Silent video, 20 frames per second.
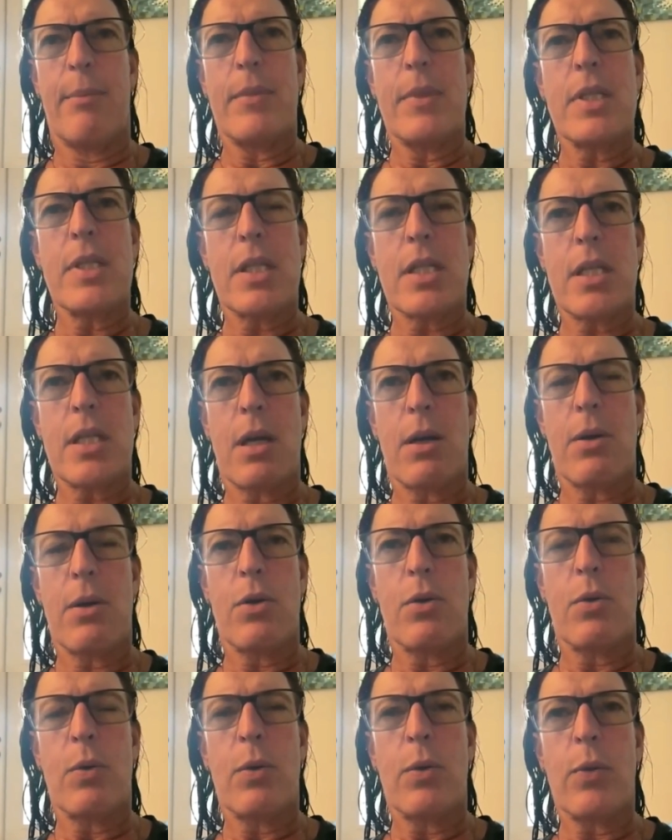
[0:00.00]

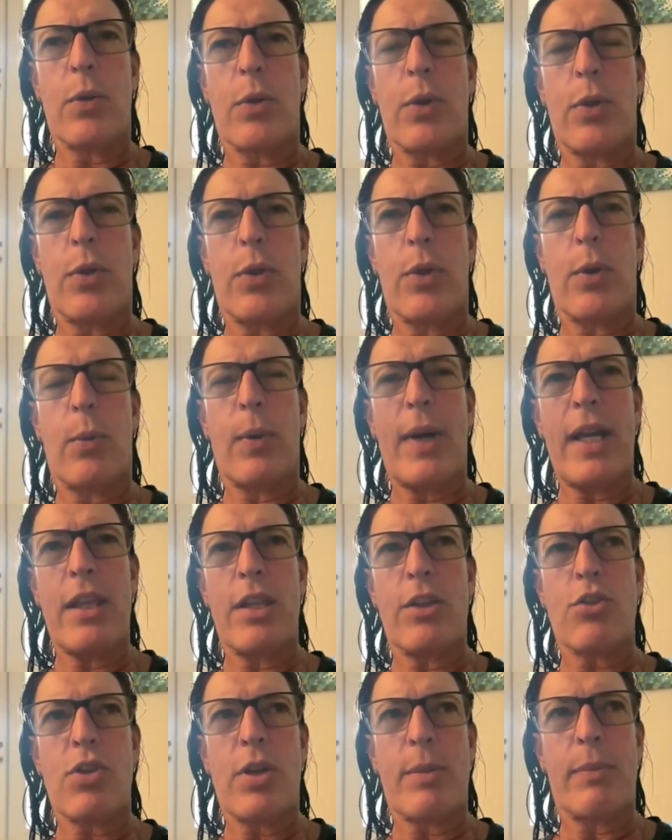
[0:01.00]
So the way
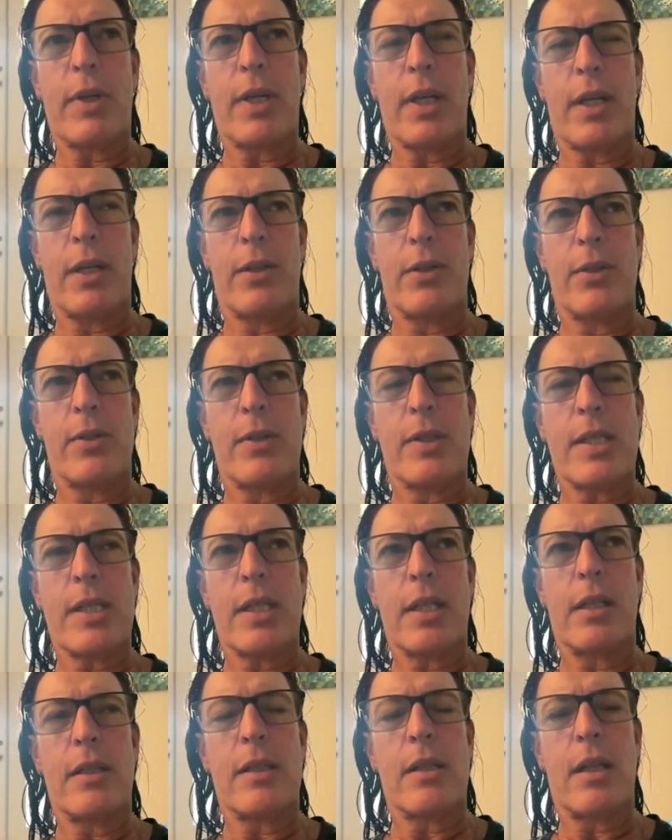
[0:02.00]
the trip goes,
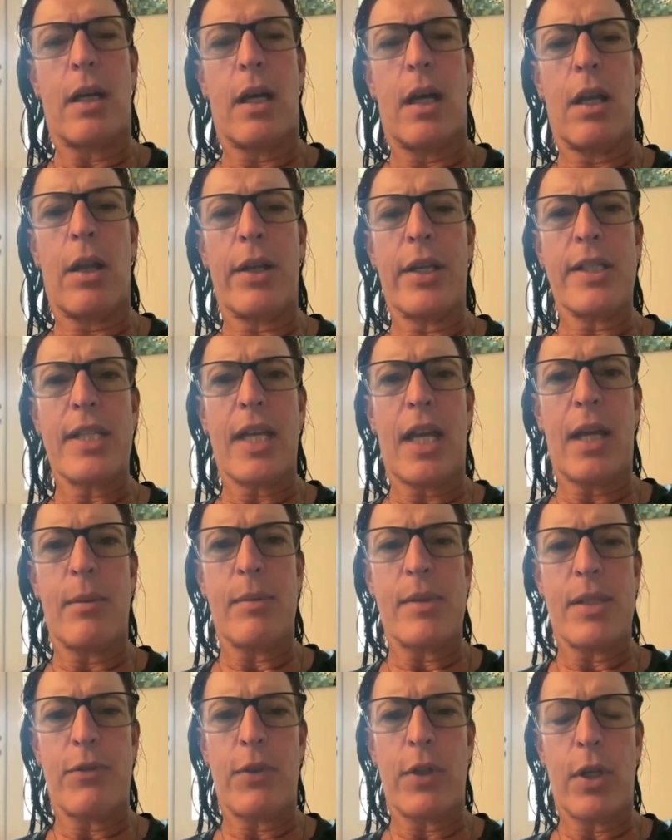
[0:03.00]
a lot of
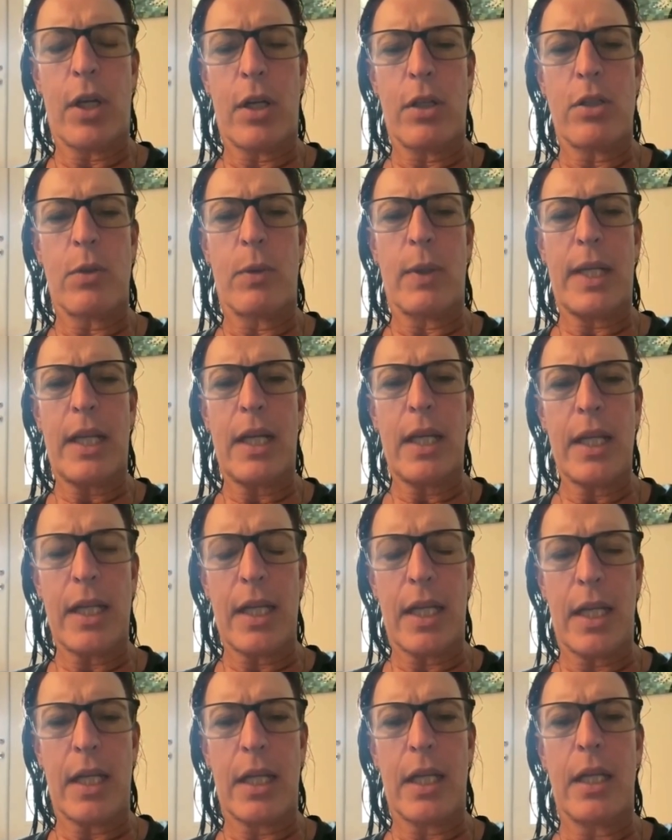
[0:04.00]
times if you go to a
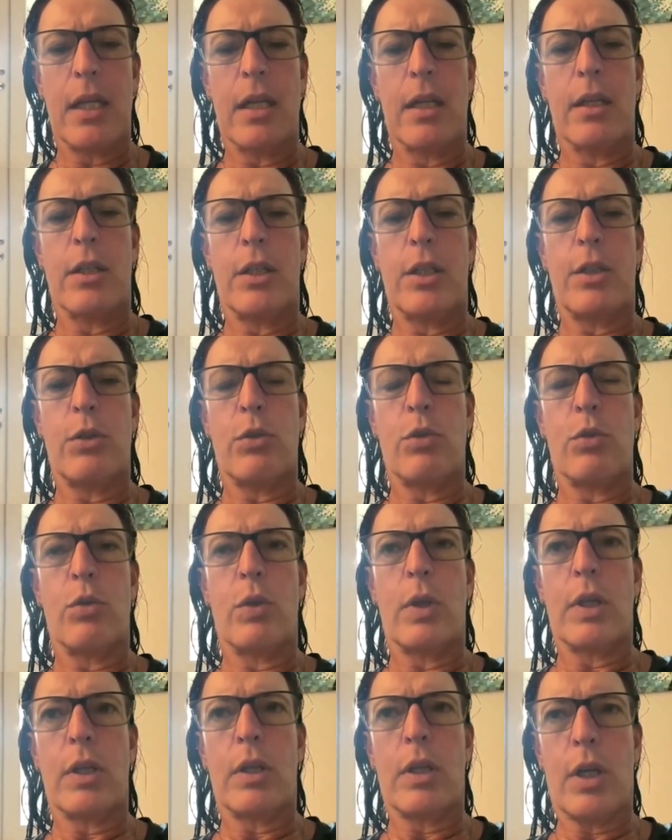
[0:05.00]
clinic, you
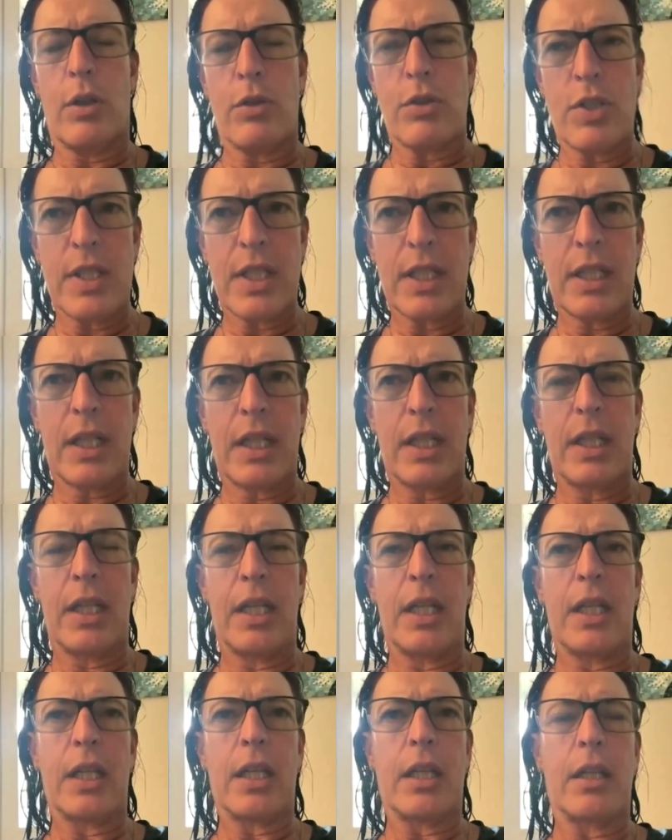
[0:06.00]
go to the
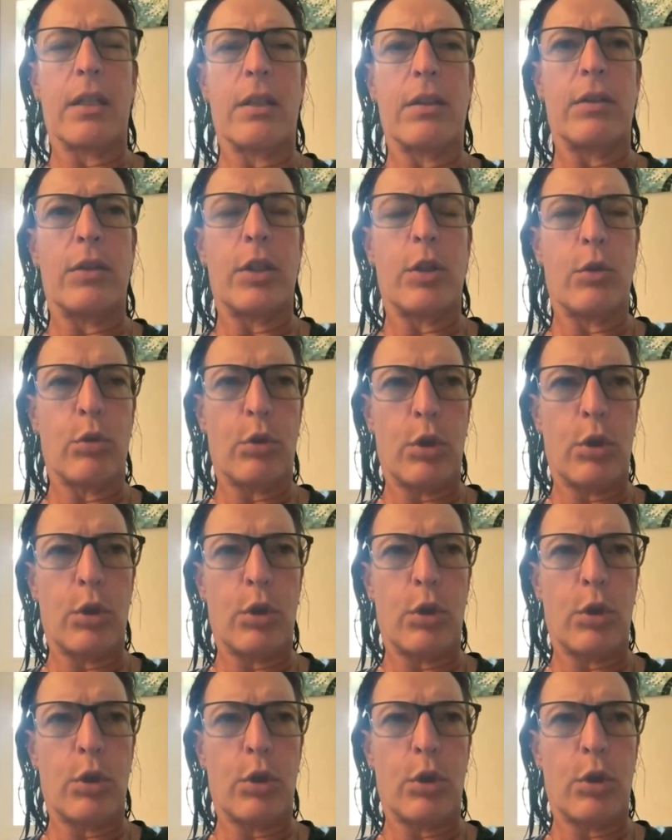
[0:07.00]
clinic, you